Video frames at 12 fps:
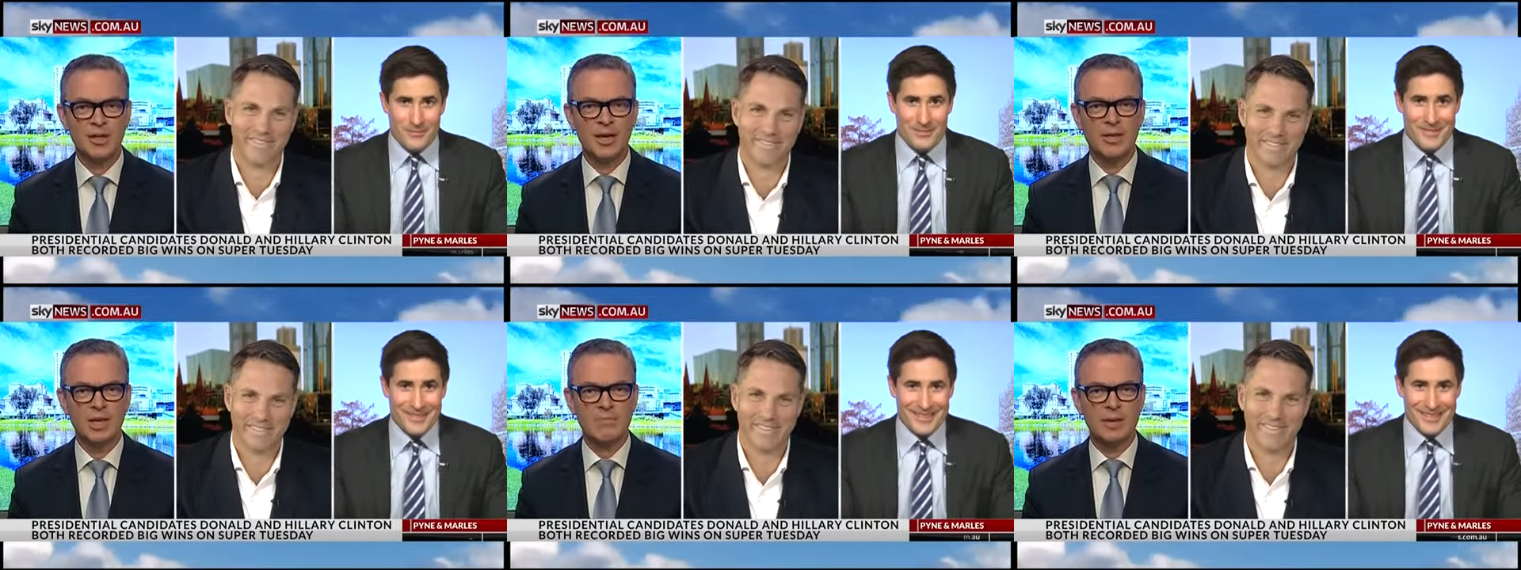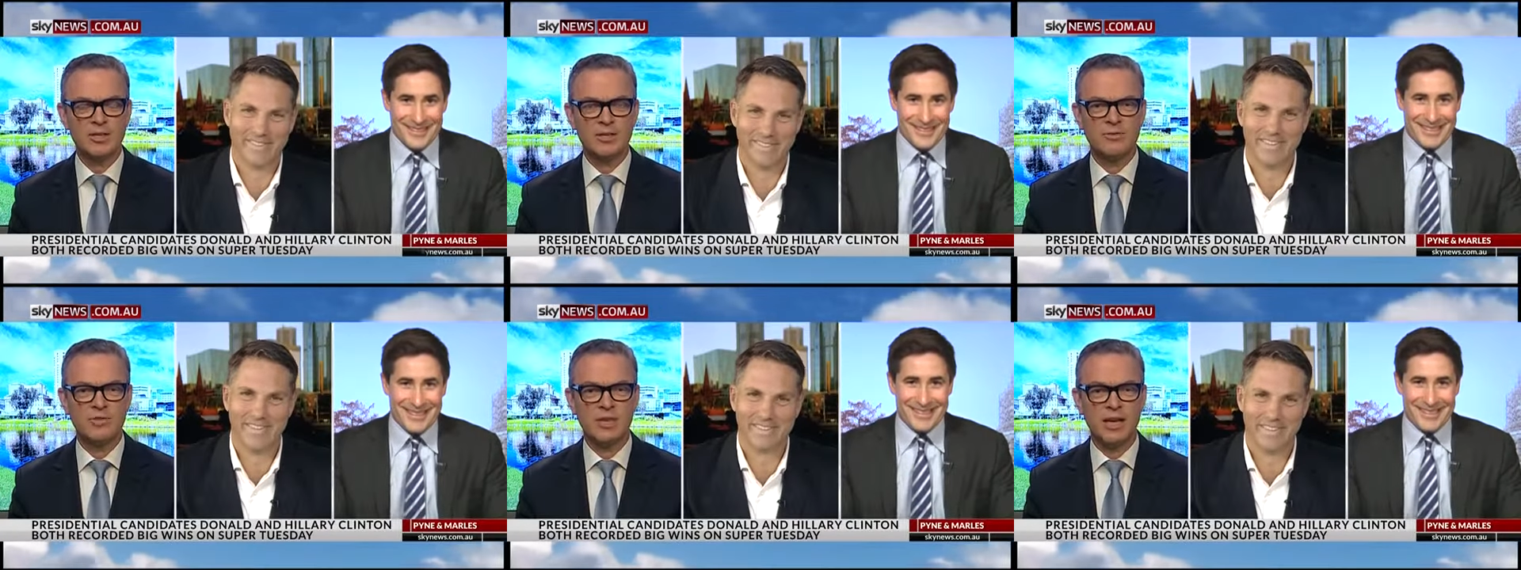Speaker 1: Now, you
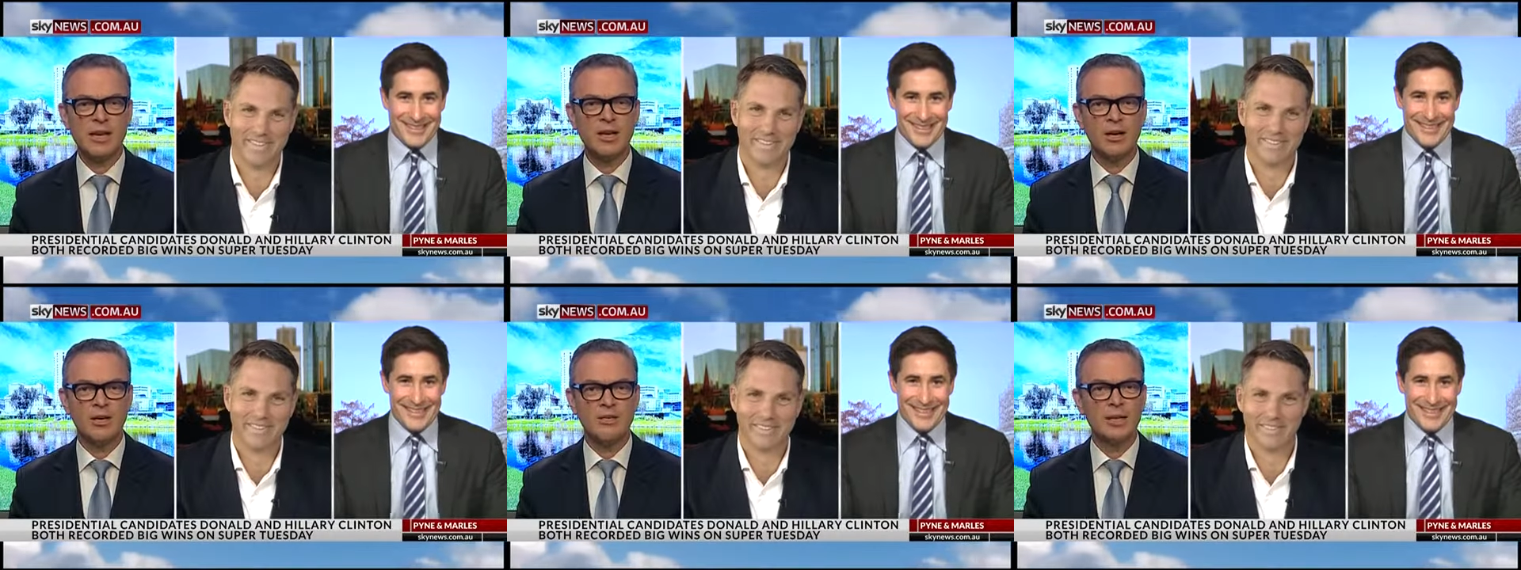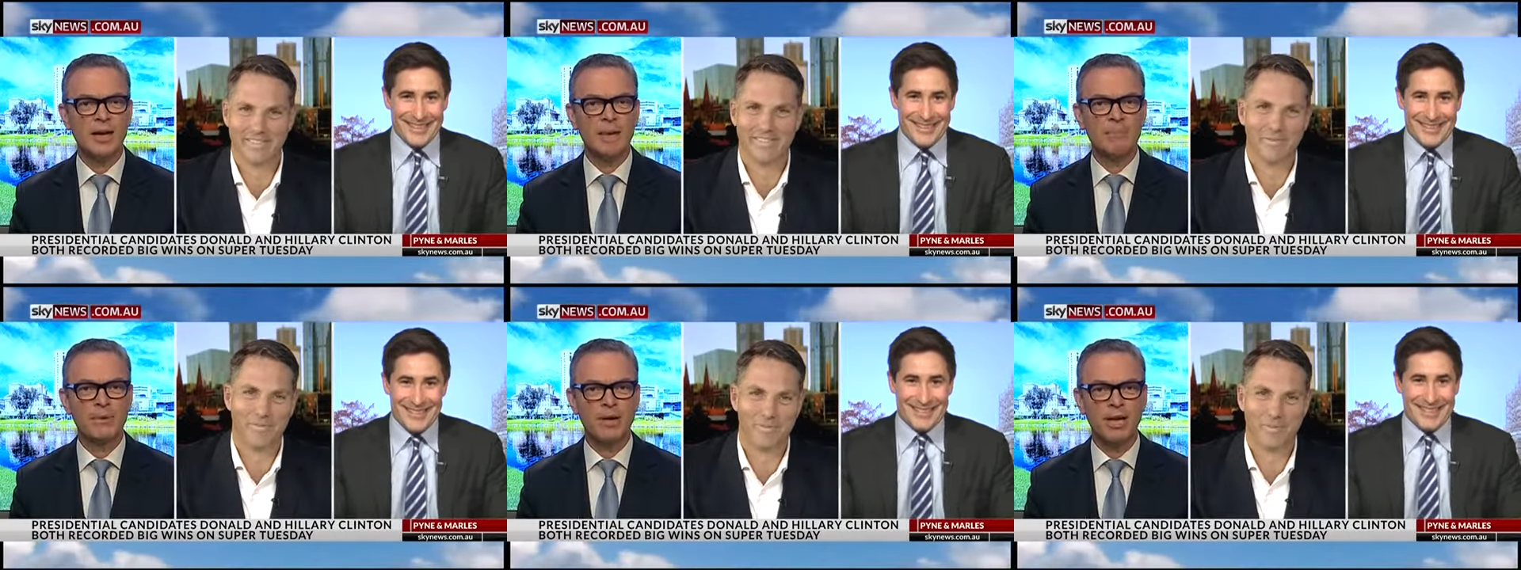must have seen those
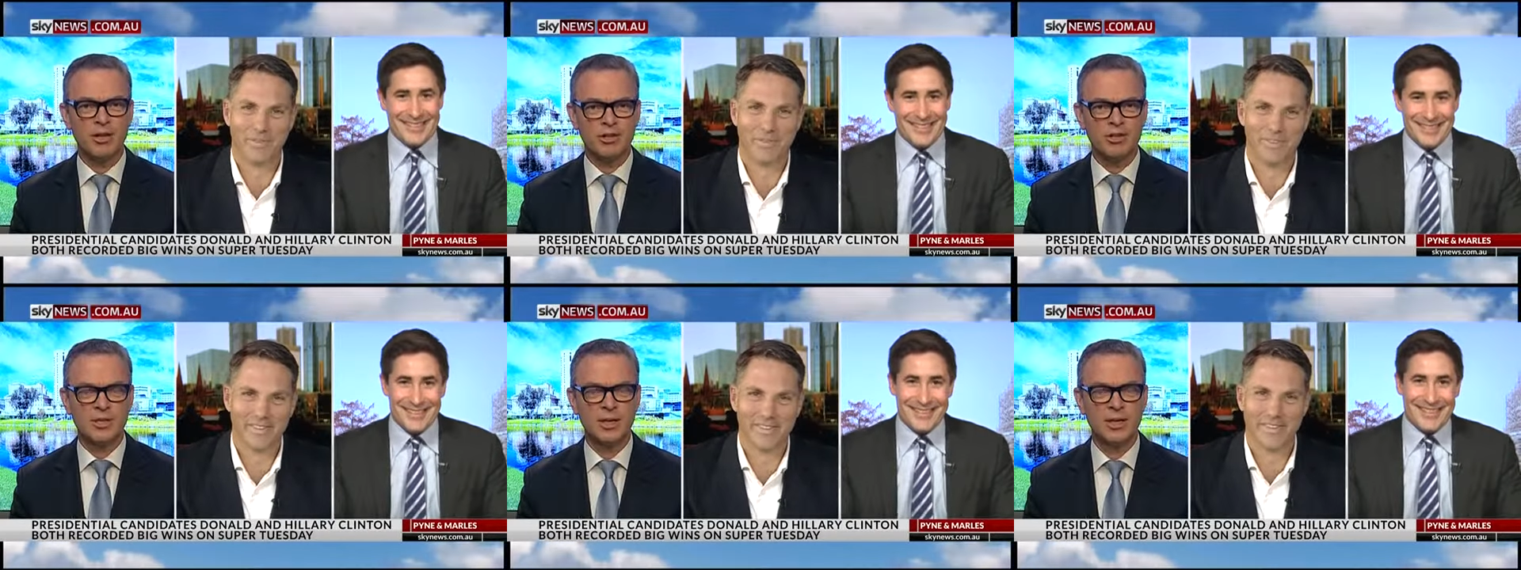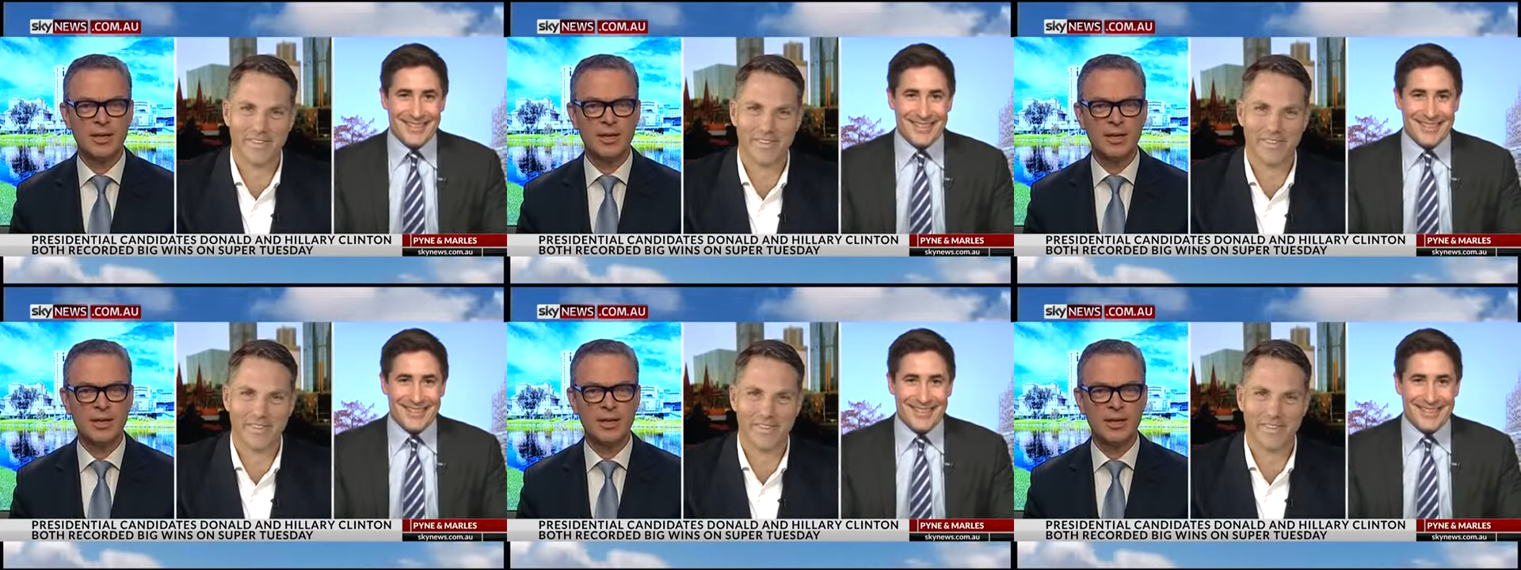up close.